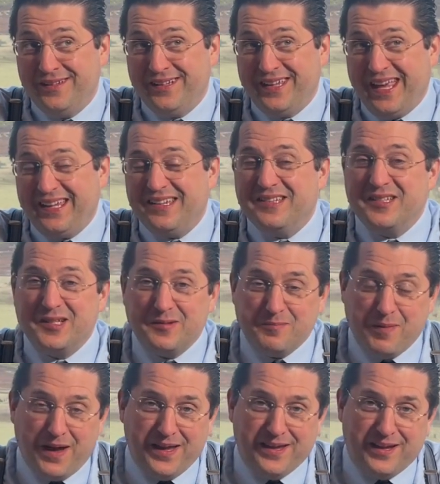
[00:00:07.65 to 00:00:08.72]
get
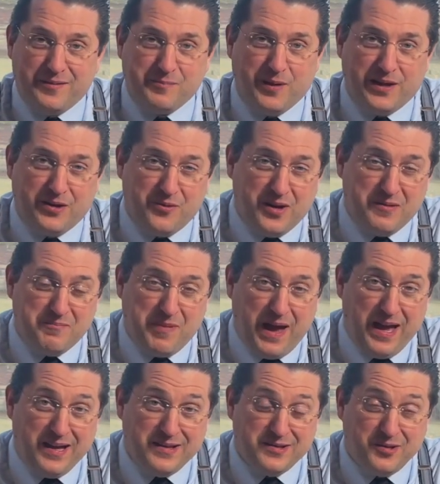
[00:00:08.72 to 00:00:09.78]
inspired by great
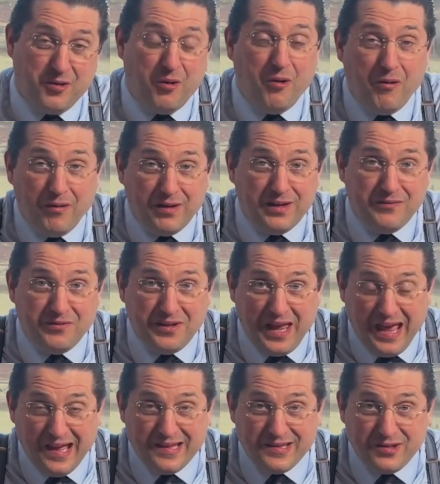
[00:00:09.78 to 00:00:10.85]
bars or even
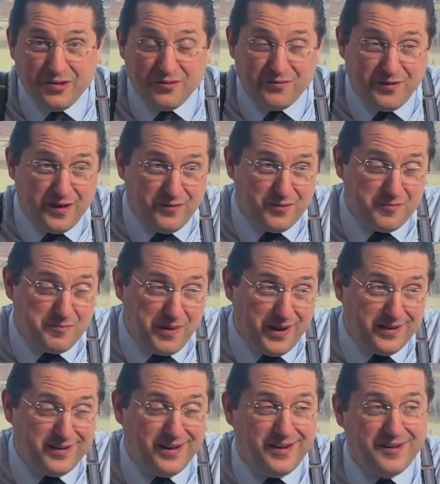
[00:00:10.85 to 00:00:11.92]
ask your favorite
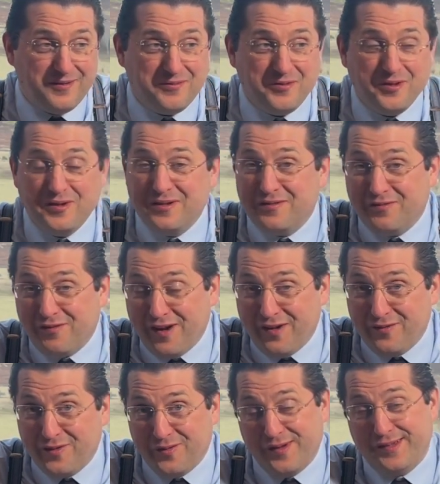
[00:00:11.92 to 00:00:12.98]
bartender for his
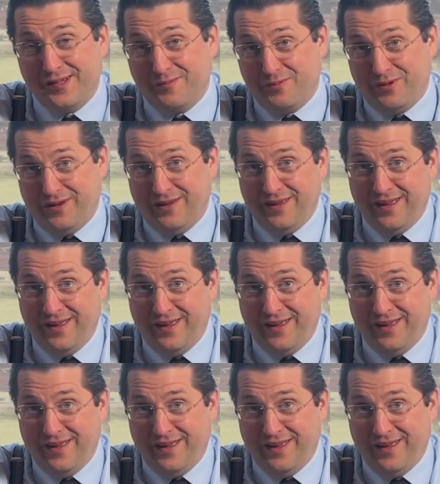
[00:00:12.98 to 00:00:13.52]
favorite recipe.